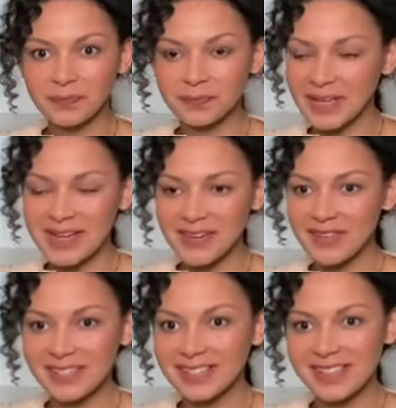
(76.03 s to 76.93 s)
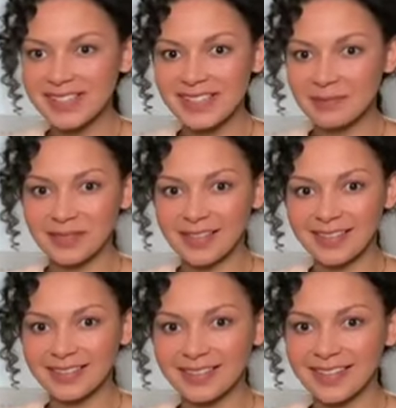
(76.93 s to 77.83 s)
but he never ceased to
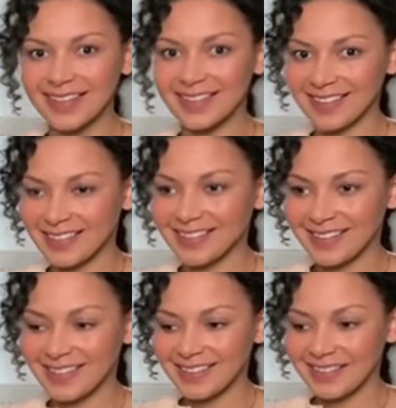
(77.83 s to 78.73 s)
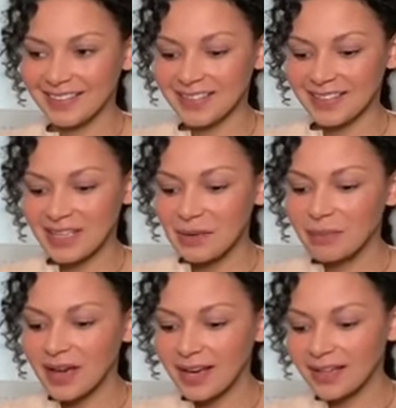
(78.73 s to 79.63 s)
play. Aye.
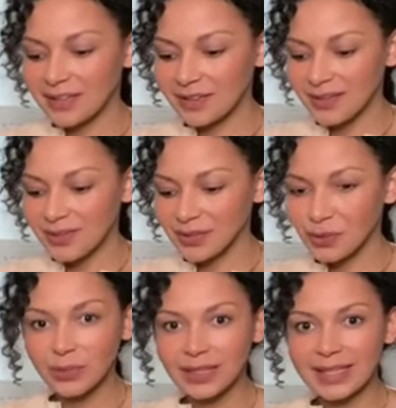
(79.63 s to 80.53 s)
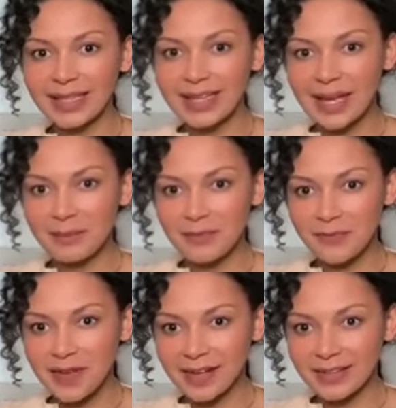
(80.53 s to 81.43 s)
By the lonely
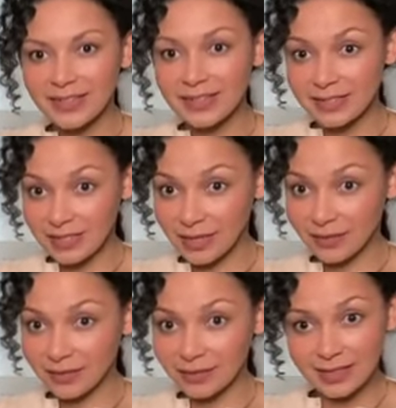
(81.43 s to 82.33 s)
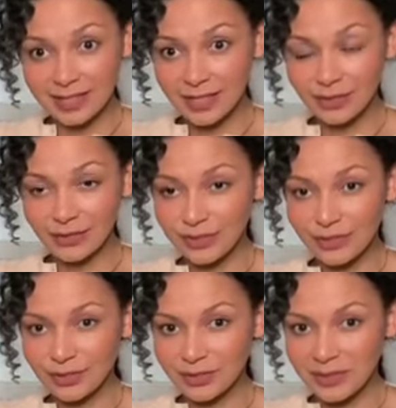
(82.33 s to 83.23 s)
campfire still they tell the
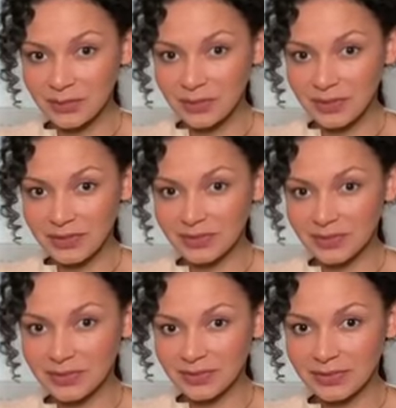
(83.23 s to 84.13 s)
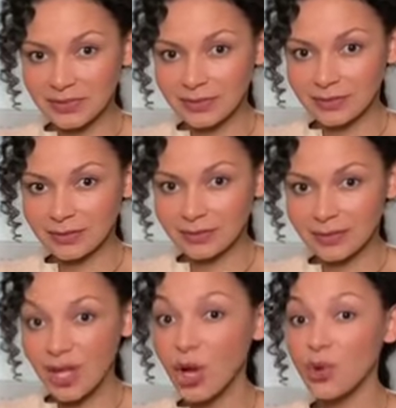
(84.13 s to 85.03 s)
story o'er,
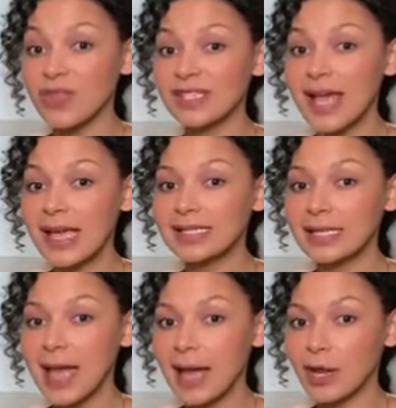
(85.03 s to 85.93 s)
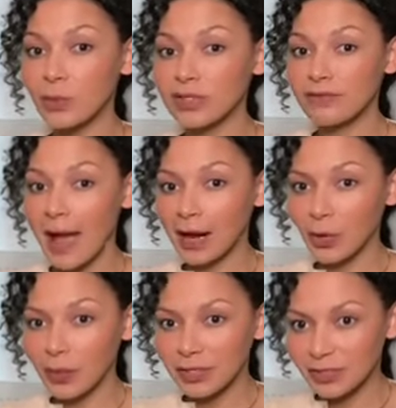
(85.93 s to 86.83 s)
how the Sassenach was
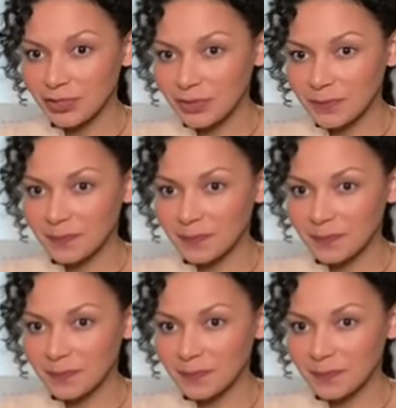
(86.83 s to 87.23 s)
vanquished